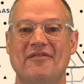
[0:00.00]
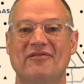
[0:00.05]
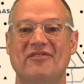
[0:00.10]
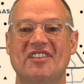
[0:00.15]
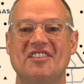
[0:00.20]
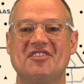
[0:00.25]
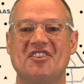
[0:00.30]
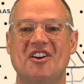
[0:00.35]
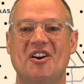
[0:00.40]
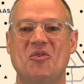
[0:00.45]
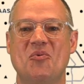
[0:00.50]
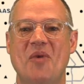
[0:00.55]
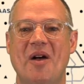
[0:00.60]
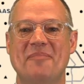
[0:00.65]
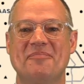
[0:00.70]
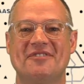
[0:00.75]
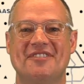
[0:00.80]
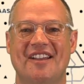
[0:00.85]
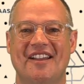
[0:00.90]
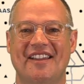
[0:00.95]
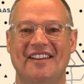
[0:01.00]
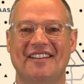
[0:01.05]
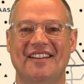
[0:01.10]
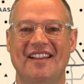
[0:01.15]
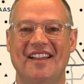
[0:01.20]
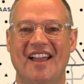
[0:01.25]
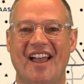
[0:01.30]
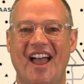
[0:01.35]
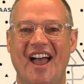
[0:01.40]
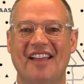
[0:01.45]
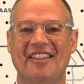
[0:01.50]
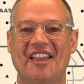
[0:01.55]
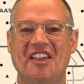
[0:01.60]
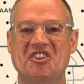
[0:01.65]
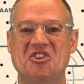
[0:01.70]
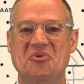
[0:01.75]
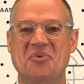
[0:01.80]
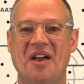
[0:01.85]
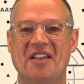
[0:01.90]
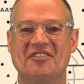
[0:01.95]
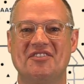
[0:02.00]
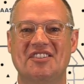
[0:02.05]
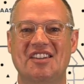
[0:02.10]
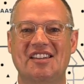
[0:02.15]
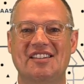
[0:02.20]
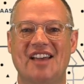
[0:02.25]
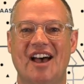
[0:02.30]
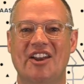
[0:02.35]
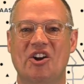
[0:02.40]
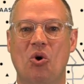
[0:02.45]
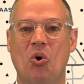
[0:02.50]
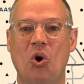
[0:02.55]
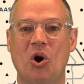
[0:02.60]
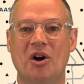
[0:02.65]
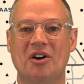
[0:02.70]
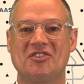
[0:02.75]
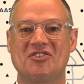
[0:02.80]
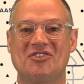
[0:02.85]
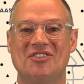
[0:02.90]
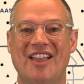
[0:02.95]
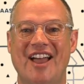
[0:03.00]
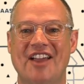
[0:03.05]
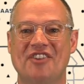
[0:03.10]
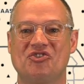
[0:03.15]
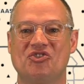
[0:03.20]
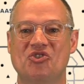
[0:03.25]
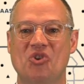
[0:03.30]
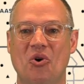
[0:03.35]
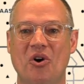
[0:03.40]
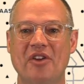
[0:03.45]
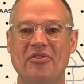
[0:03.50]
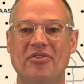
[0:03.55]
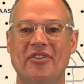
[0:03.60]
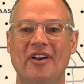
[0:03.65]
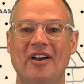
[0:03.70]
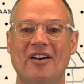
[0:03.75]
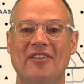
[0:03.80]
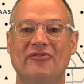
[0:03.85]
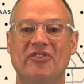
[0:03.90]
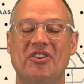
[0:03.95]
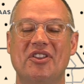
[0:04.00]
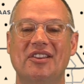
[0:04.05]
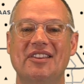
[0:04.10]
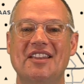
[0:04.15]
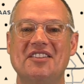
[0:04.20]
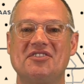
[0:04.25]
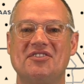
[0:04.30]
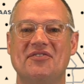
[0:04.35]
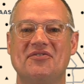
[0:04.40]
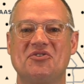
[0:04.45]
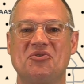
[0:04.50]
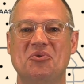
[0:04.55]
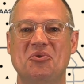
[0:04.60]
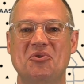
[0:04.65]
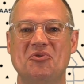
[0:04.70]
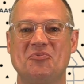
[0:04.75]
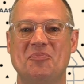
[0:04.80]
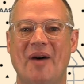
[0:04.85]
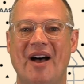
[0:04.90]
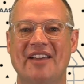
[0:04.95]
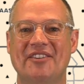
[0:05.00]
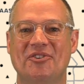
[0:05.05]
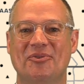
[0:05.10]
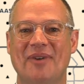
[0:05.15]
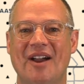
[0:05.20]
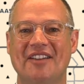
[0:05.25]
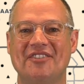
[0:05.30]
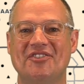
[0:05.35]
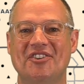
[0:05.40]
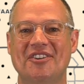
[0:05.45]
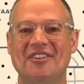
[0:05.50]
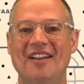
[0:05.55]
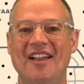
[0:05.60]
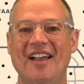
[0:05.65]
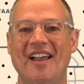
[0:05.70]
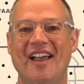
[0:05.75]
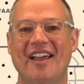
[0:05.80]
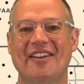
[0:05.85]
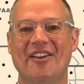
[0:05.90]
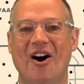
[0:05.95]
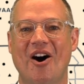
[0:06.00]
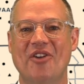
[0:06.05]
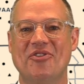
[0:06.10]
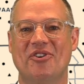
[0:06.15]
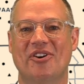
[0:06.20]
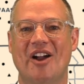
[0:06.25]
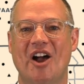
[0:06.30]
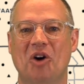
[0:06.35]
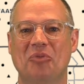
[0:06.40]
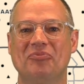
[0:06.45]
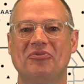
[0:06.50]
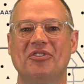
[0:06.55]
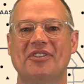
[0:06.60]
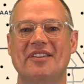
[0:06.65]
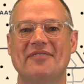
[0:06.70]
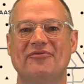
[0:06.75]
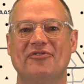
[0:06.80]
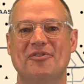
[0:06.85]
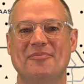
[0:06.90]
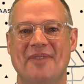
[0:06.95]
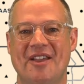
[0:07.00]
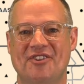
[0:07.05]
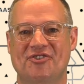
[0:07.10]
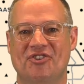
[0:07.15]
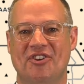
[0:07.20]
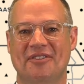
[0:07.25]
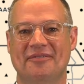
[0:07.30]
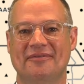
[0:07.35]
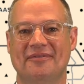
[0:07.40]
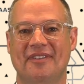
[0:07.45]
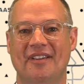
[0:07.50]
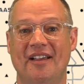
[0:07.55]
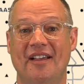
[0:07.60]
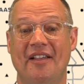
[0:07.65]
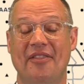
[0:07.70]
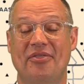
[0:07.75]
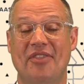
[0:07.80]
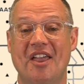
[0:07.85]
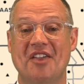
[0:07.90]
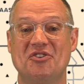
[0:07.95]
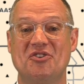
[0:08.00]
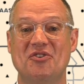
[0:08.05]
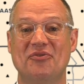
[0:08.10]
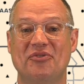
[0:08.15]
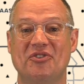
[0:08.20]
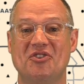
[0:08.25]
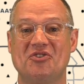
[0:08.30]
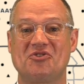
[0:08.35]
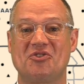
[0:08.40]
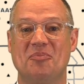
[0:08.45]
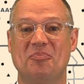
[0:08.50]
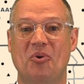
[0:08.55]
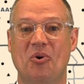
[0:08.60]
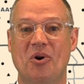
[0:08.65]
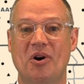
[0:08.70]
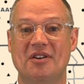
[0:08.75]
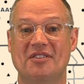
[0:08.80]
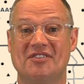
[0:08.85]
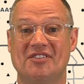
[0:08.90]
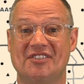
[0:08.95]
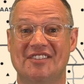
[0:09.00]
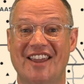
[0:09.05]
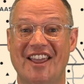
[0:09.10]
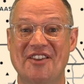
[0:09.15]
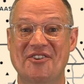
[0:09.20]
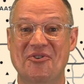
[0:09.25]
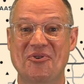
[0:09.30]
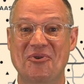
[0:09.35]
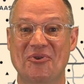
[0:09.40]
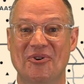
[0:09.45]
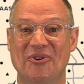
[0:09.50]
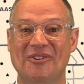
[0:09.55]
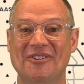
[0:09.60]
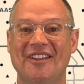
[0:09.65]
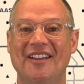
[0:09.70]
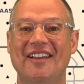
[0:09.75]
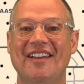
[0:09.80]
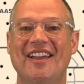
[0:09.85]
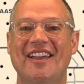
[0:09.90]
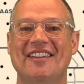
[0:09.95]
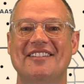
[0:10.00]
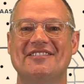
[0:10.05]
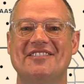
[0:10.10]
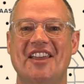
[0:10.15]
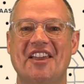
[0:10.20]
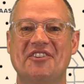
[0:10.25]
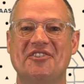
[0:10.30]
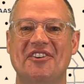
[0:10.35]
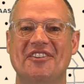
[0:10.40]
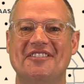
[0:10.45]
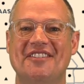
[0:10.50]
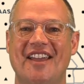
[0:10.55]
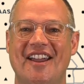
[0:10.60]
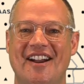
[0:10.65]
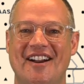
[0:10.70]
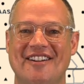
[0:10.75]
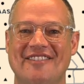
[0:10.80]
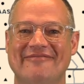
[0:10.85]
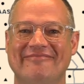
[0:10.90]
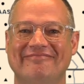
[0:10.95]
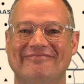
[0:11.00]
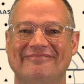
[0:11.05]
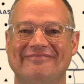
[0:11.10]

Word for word: Visit our website, lausd.org slash north for the list of schools by director and other helpful information. Thank you for your support, stay cool, and take good care.